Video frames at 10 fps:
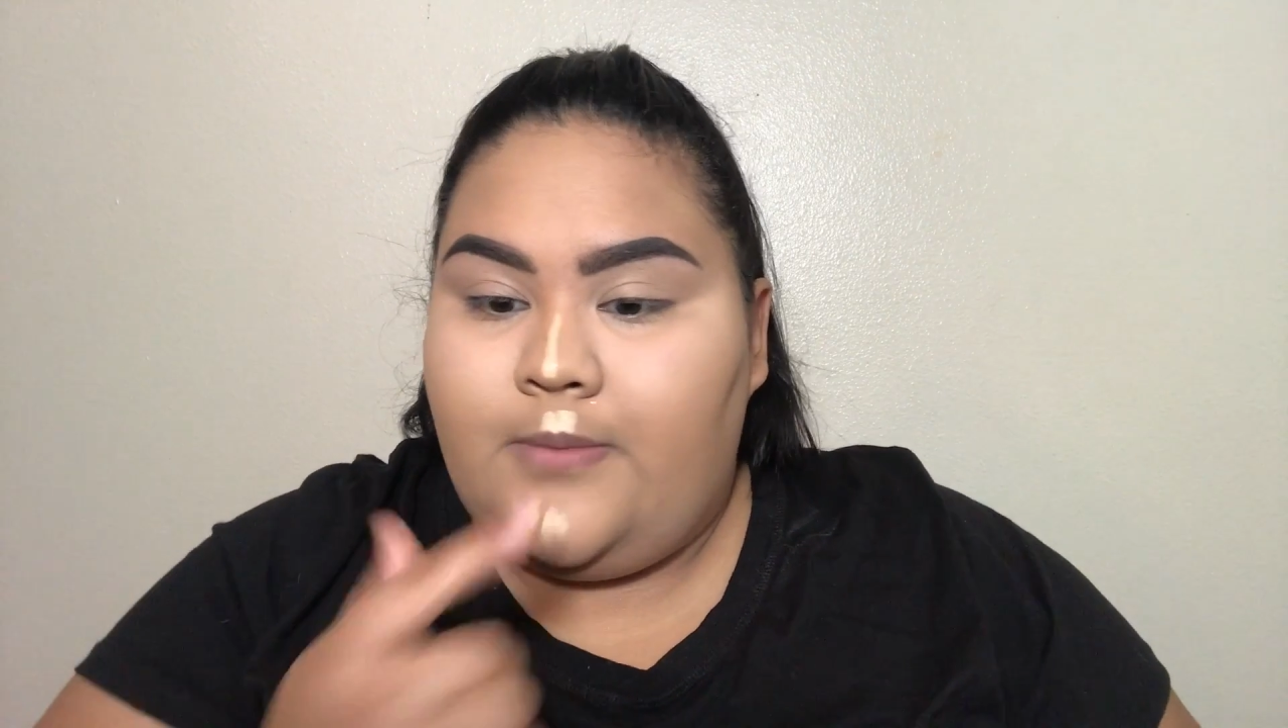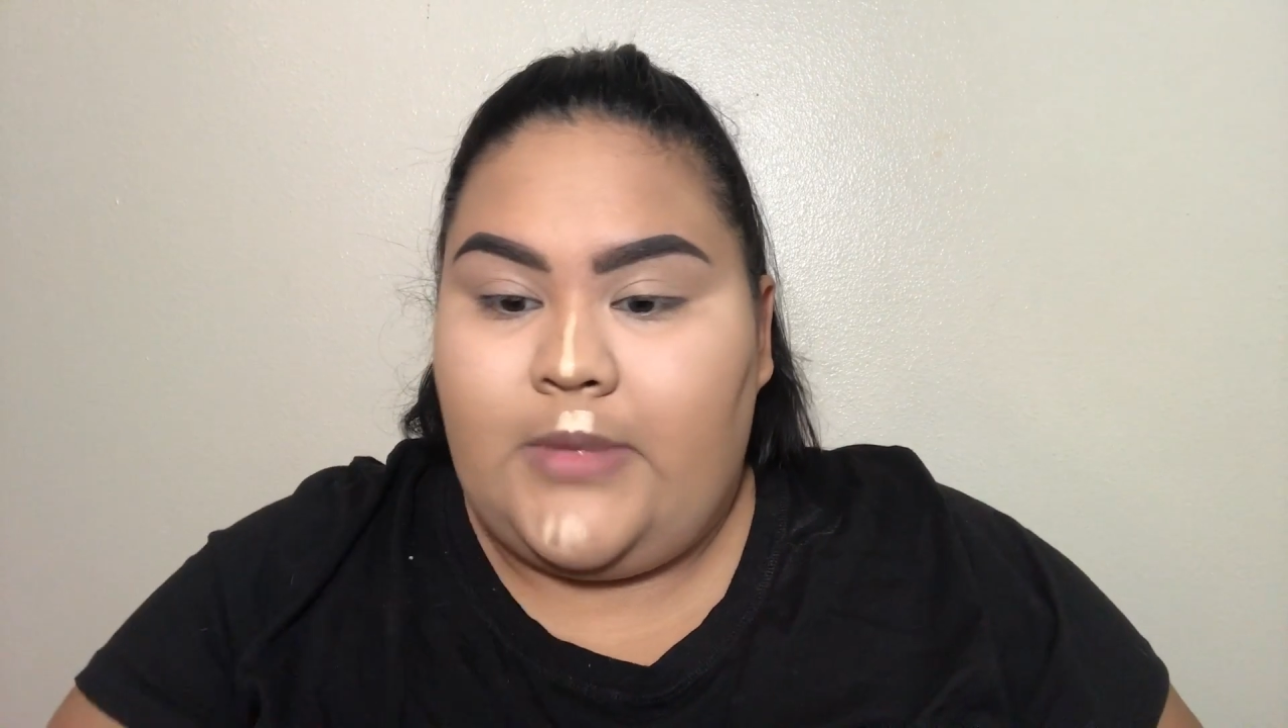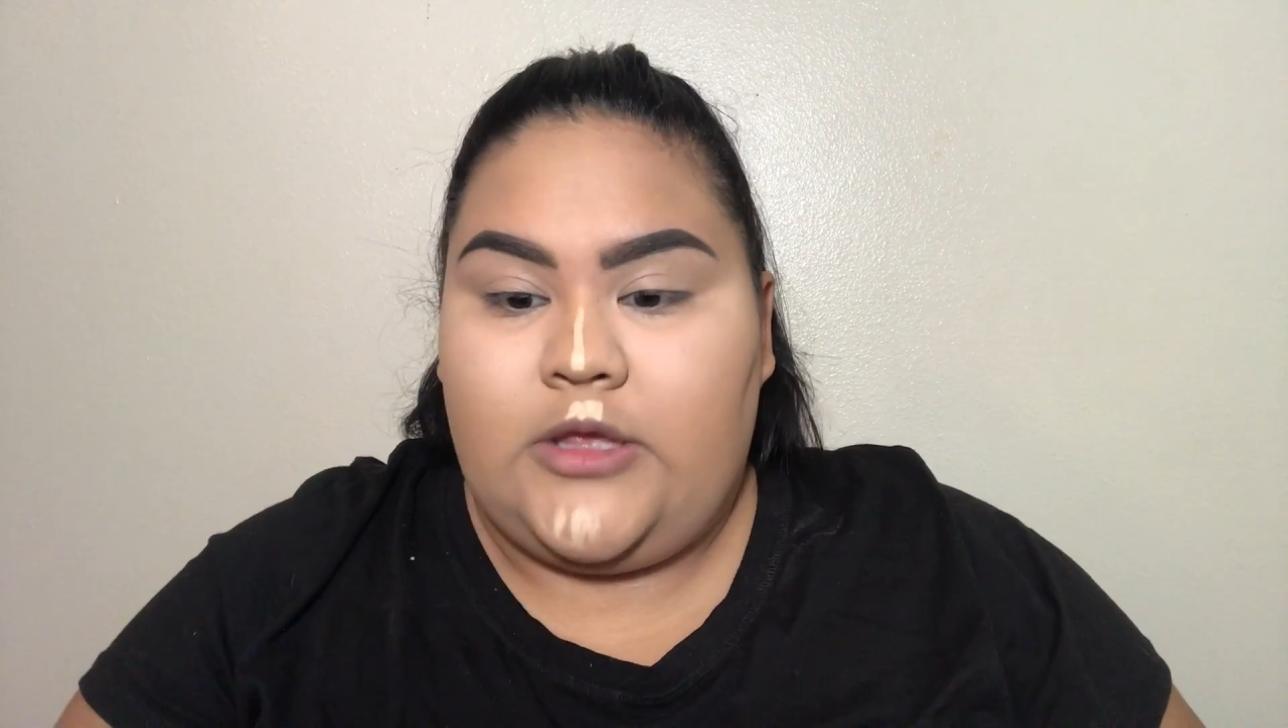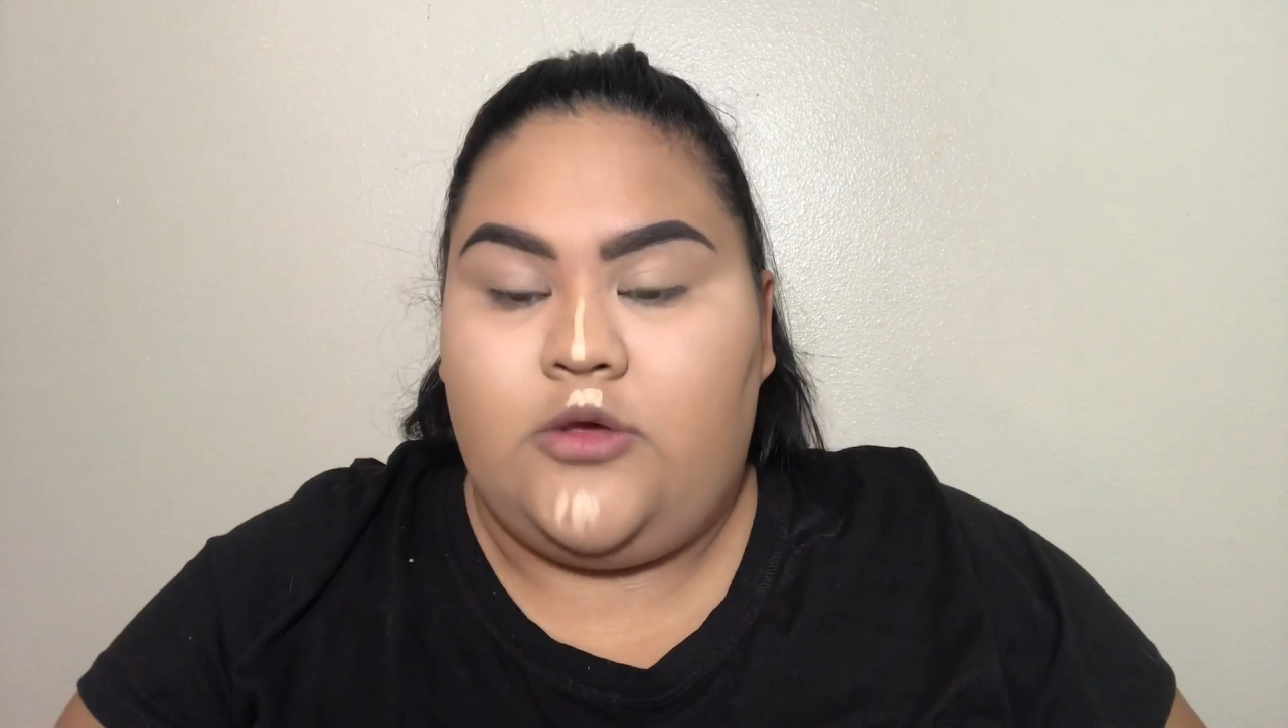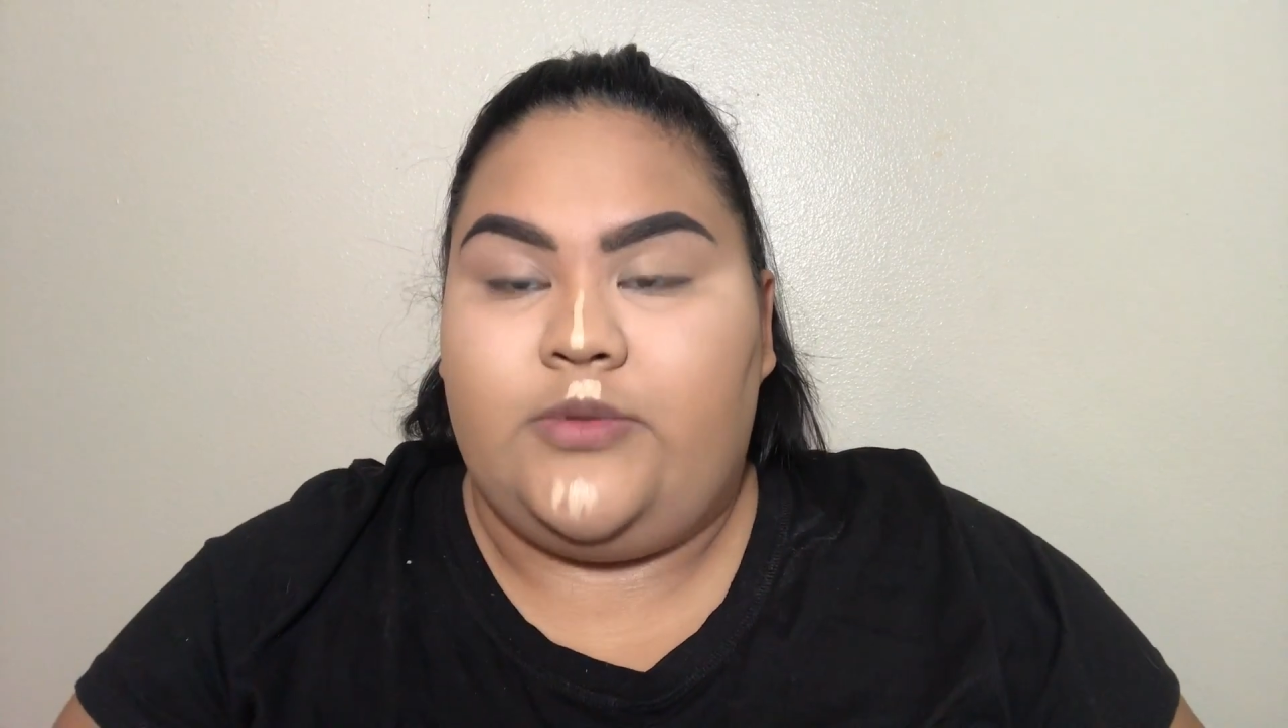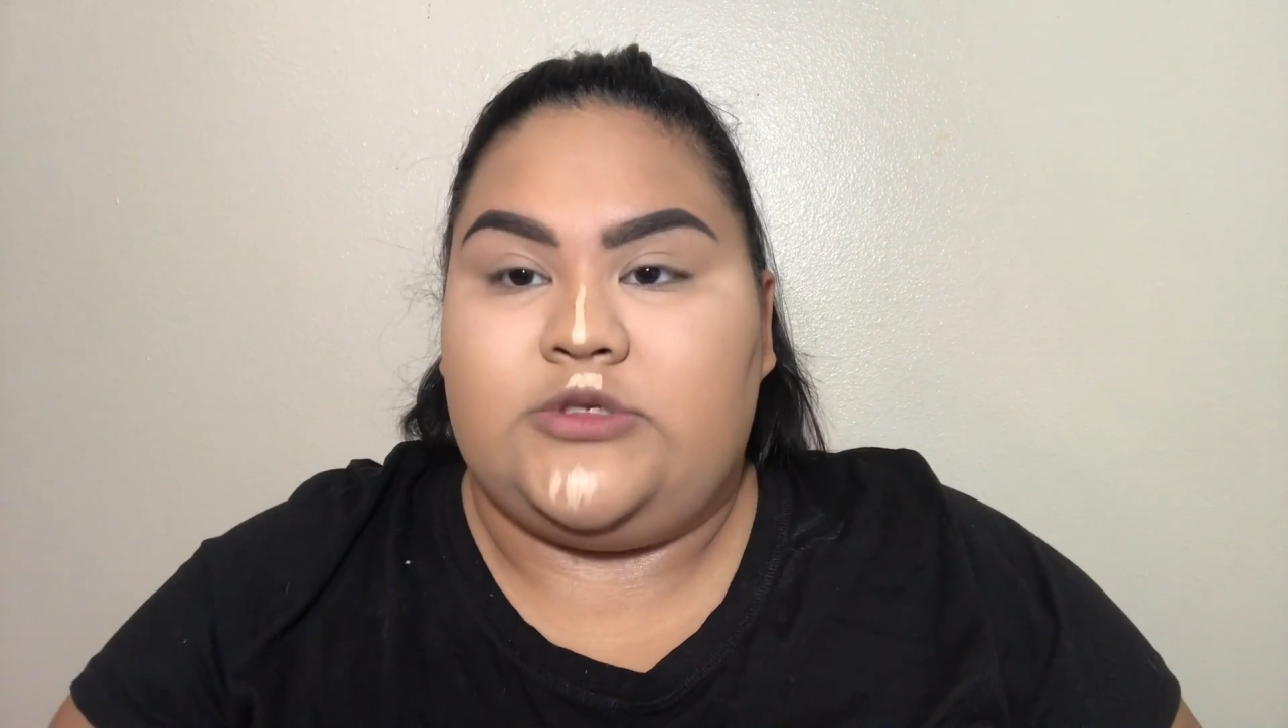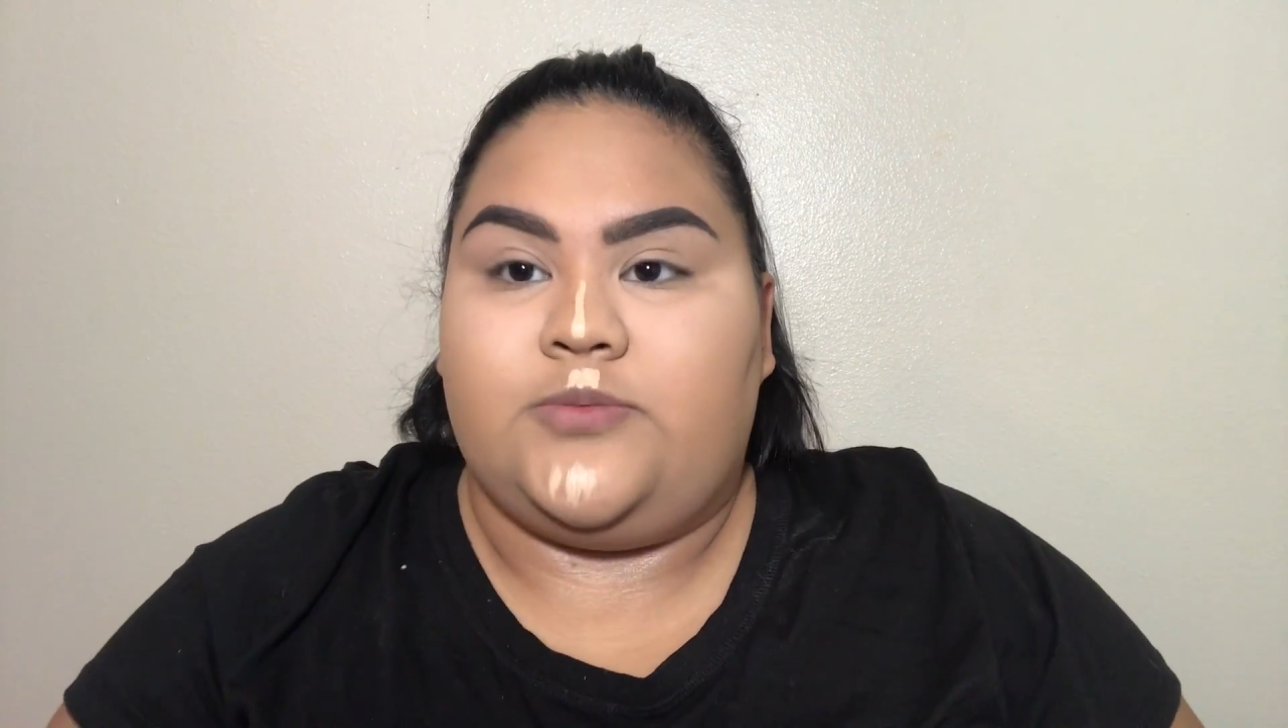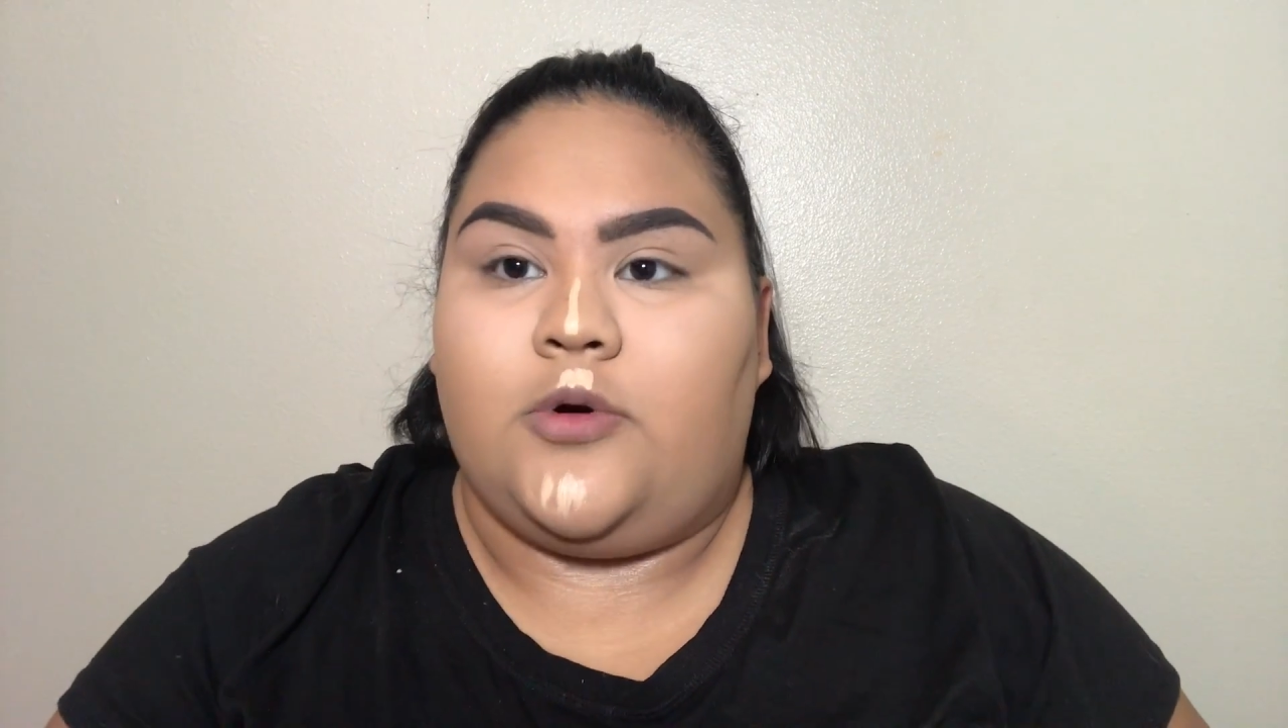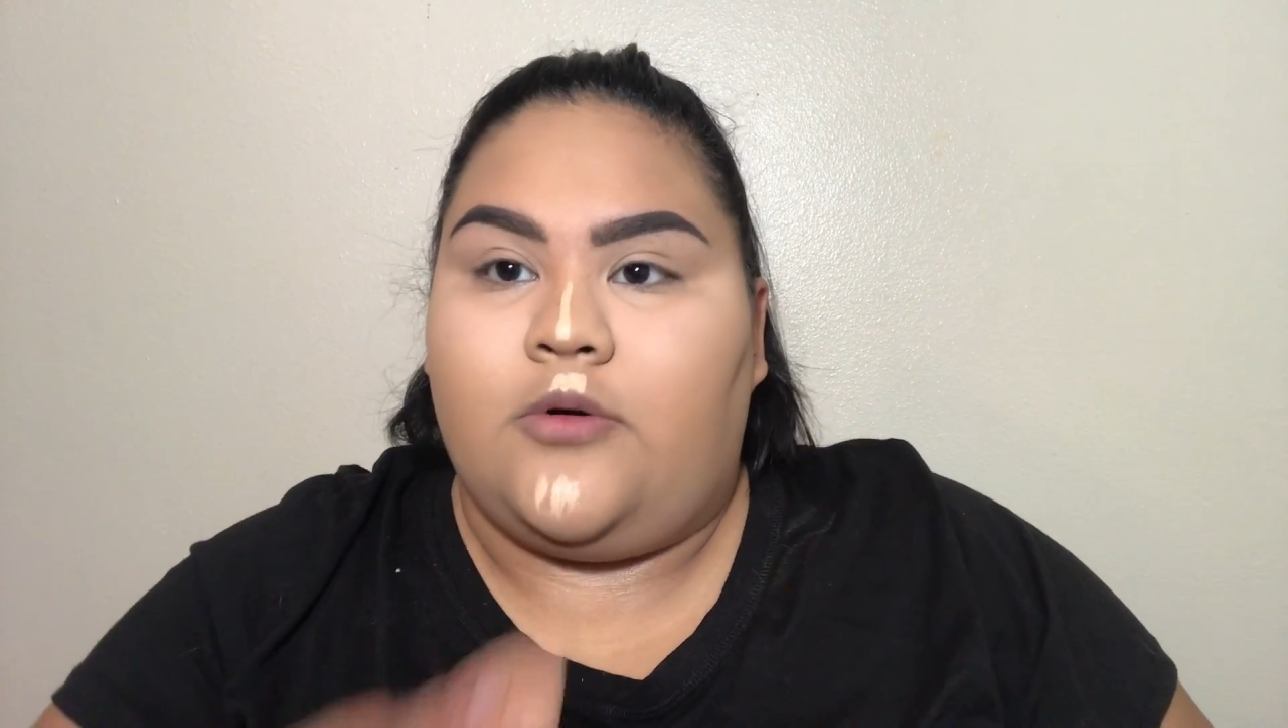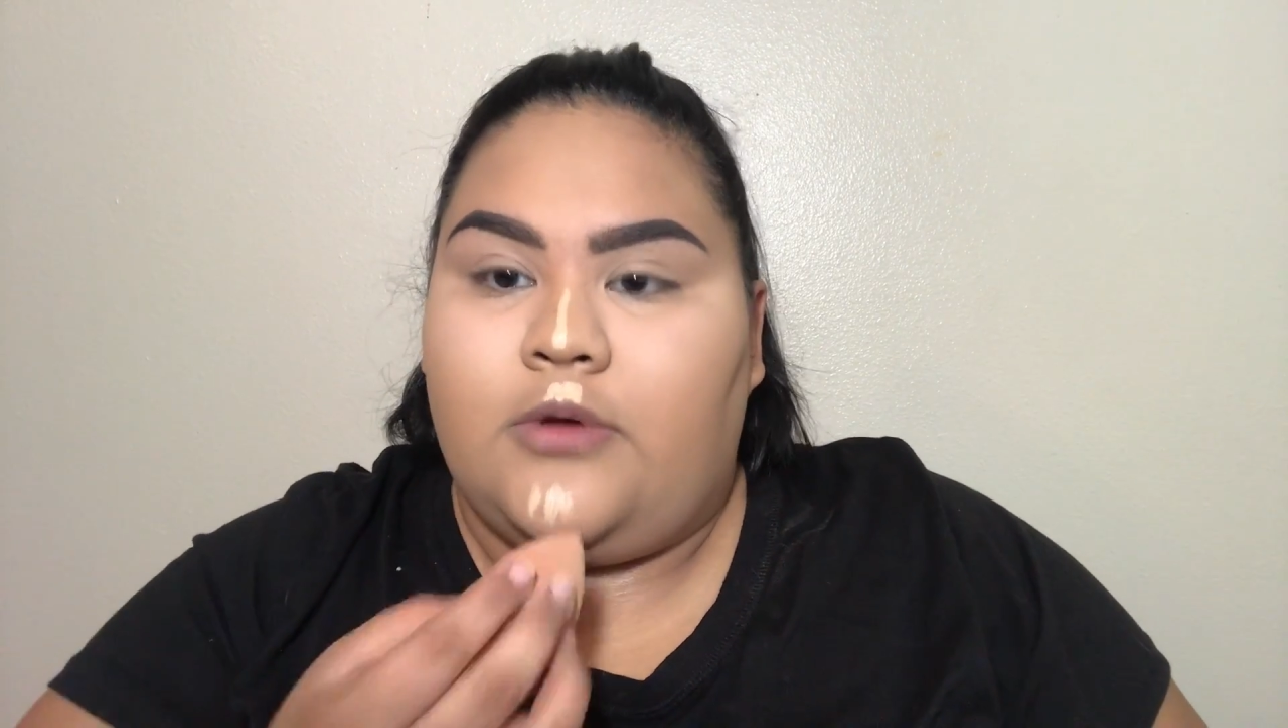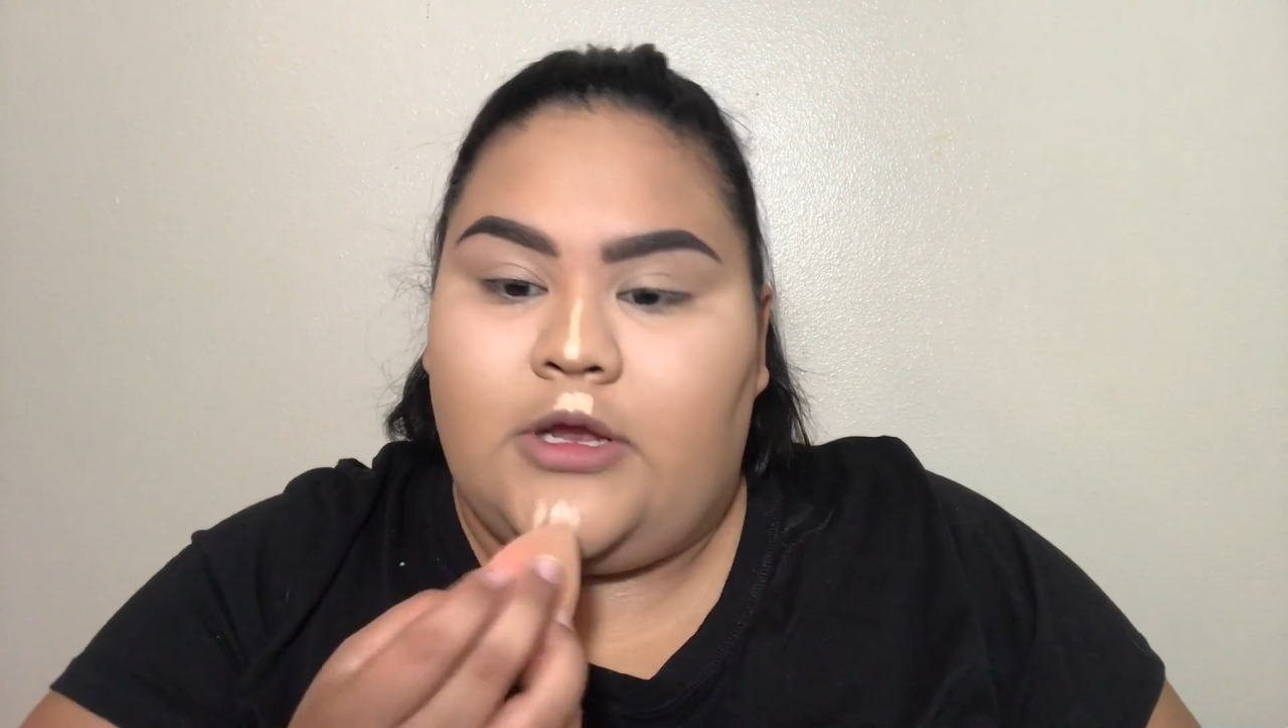my cupid's bow,